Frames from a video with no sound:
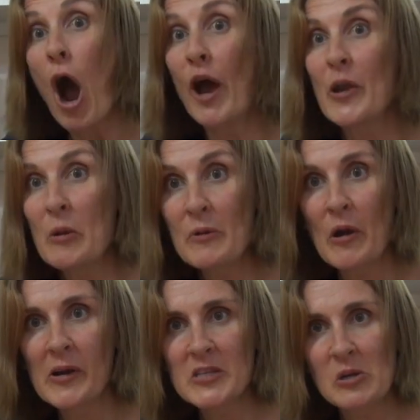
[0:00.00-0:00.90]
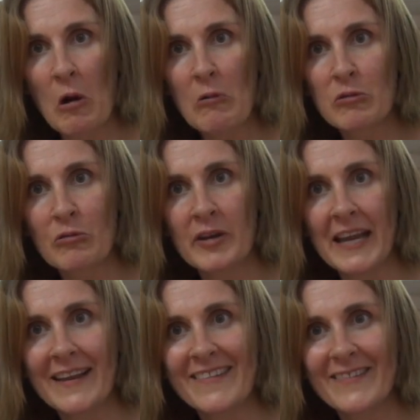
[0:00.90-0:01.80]
I know when I scroll through
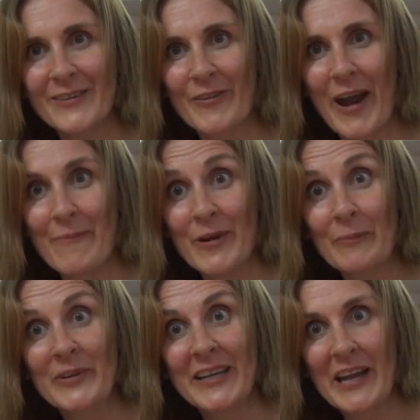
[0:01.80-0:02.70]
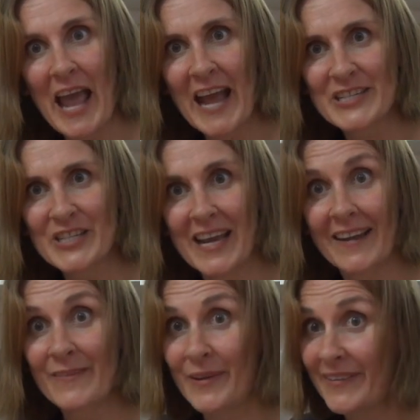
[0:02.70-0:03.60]
Instagram and I'm looking at
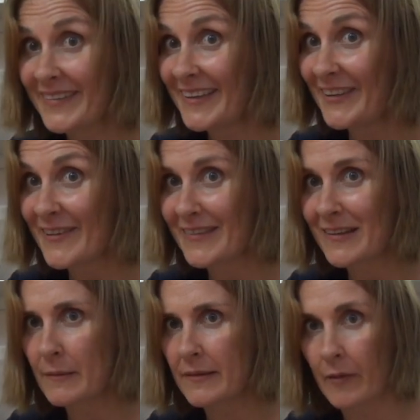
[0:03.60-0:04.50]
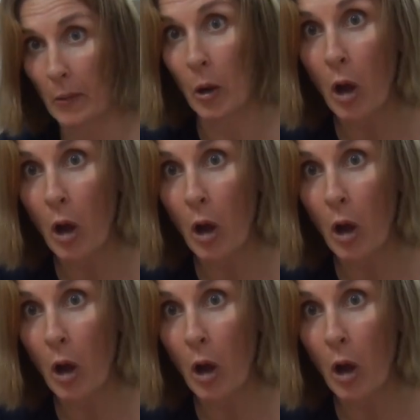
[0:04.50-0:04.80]
hashtags, when I see those sesame seeds,